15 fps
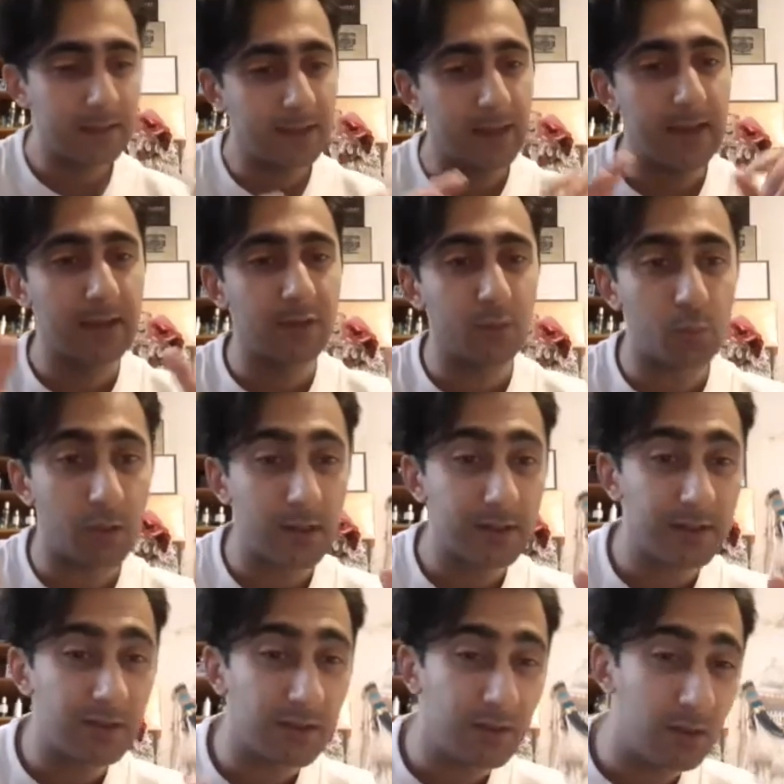that is one
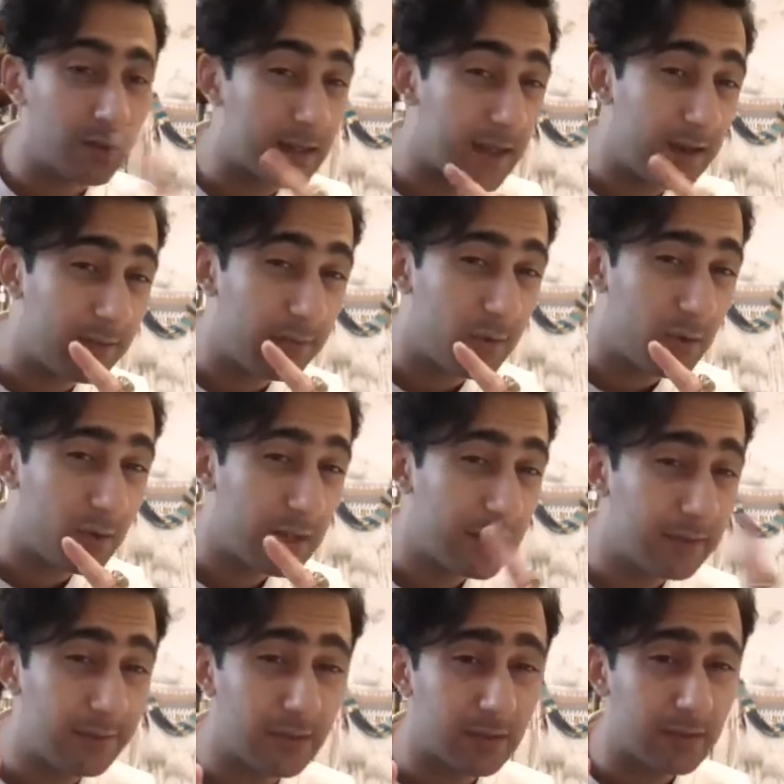to look out for
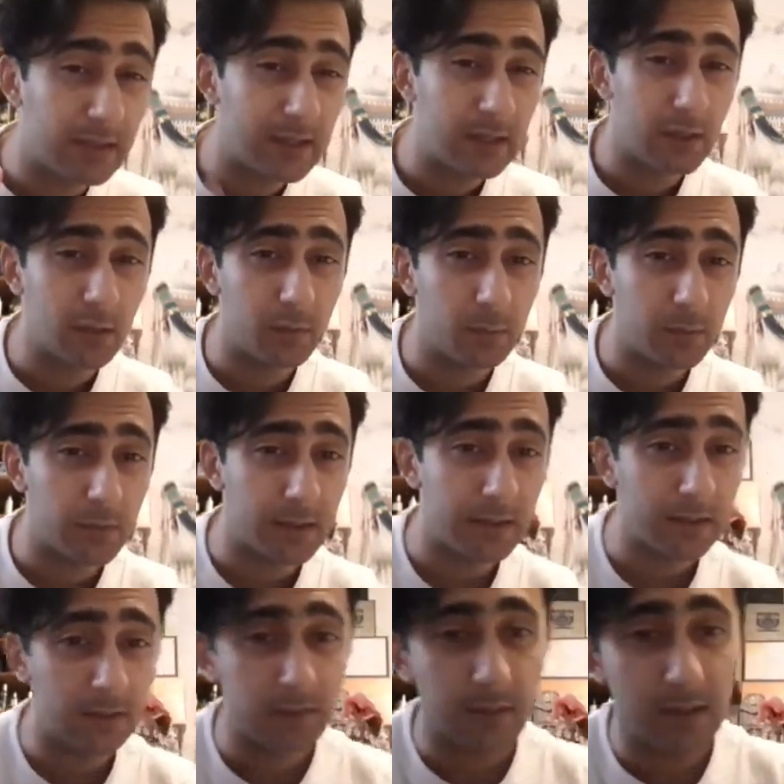if it's at a good
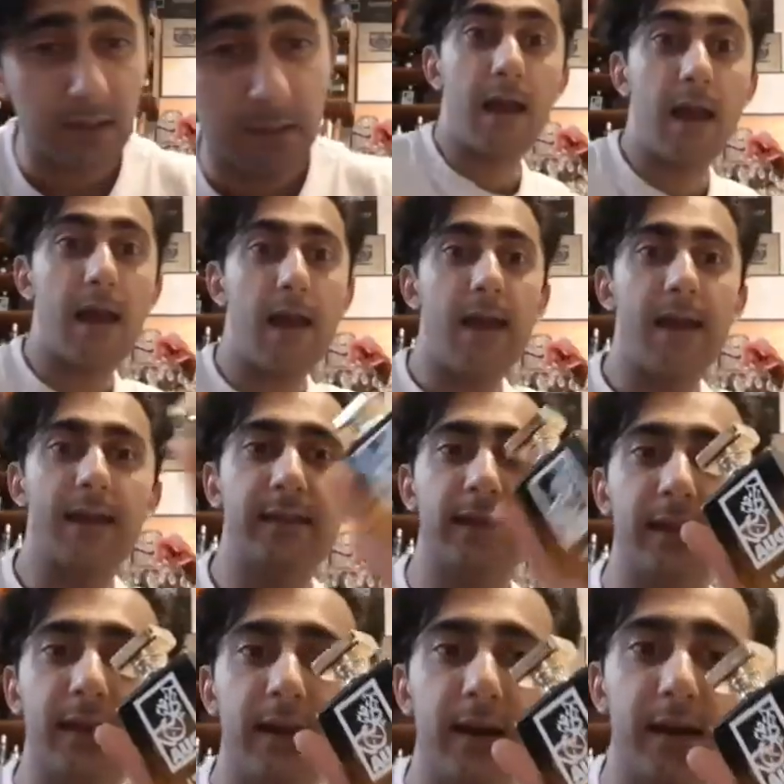price. And the
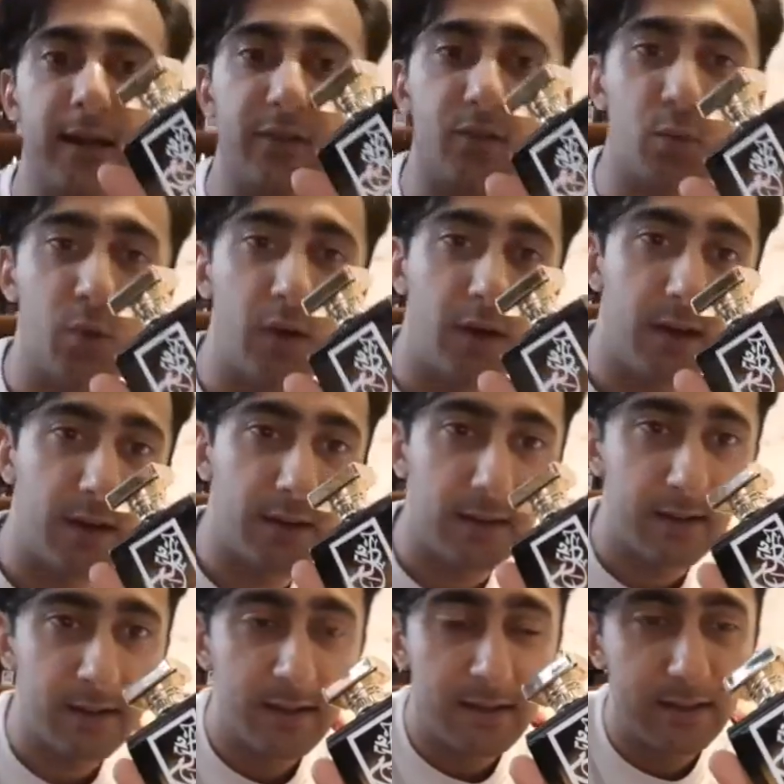last
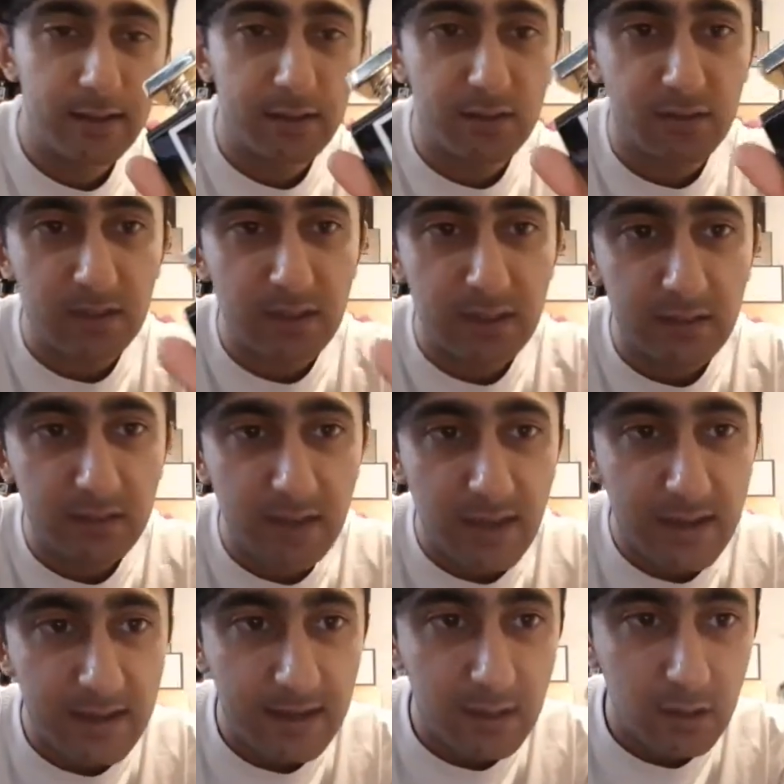one, this is
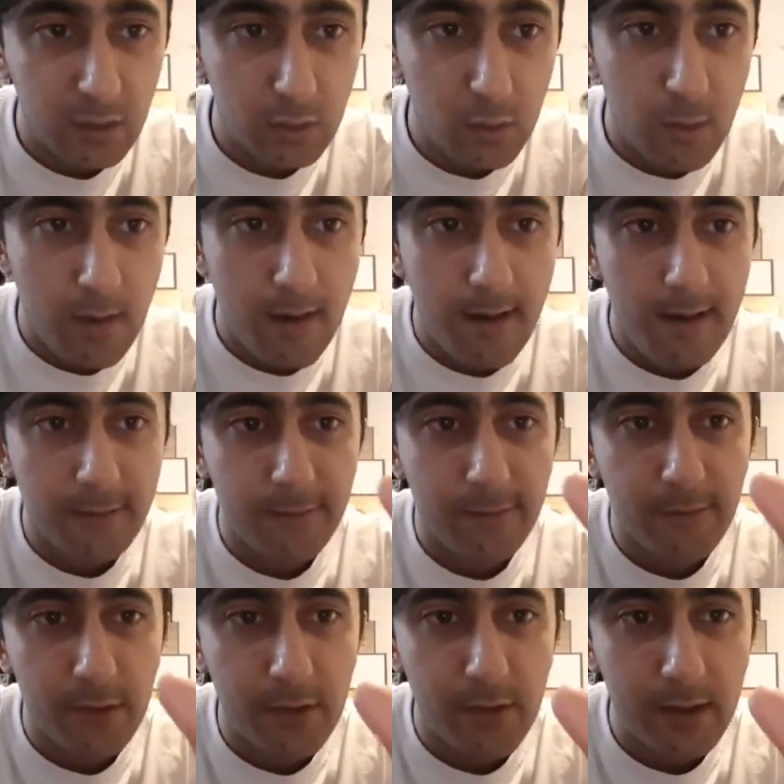a Dua
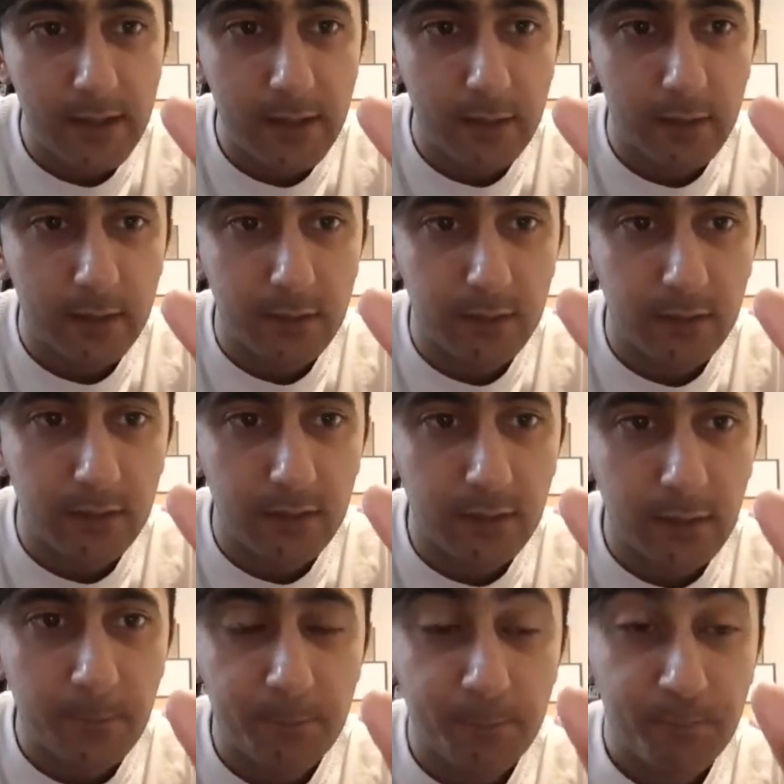fragrance.
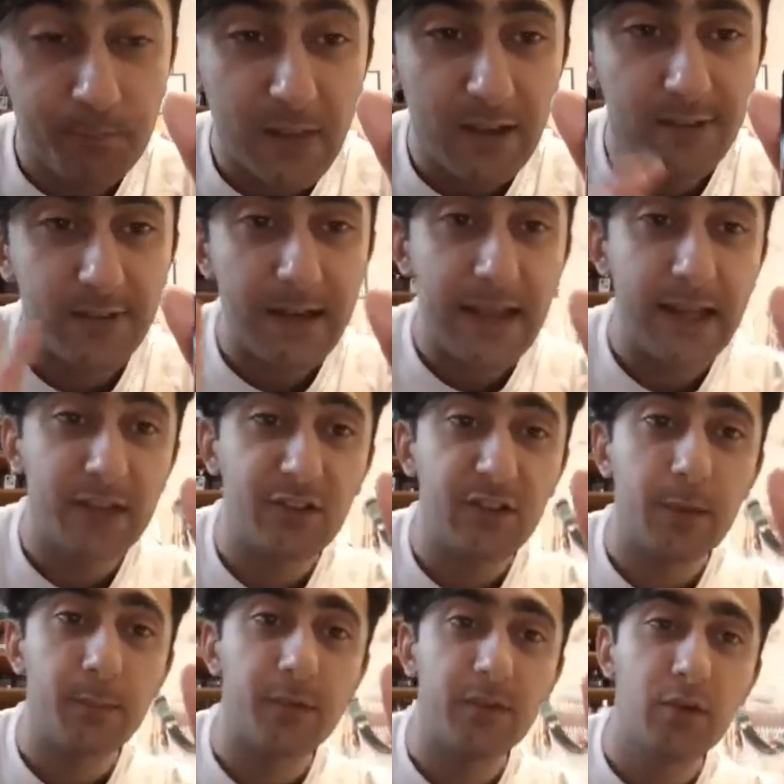
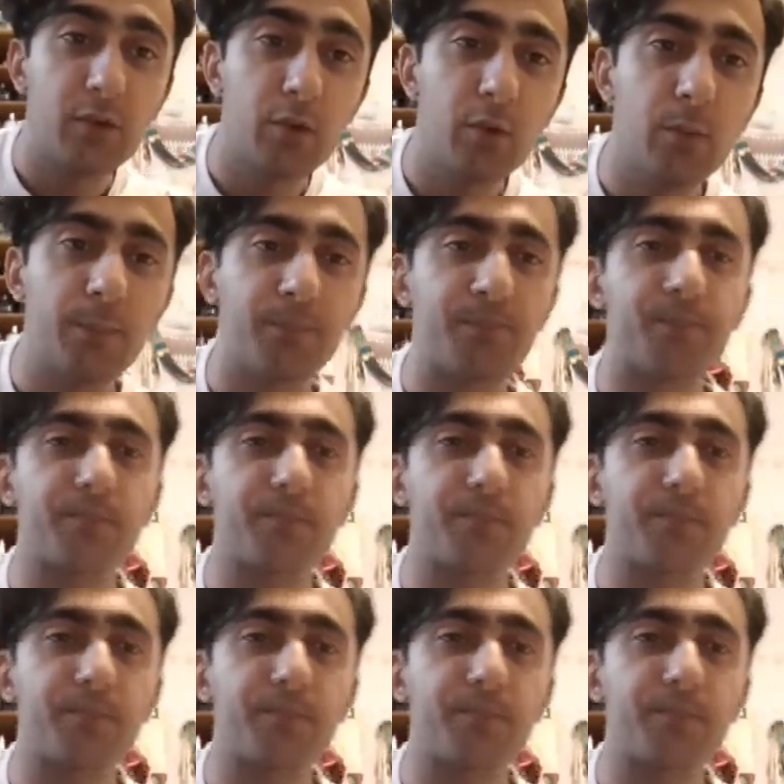Flagship 2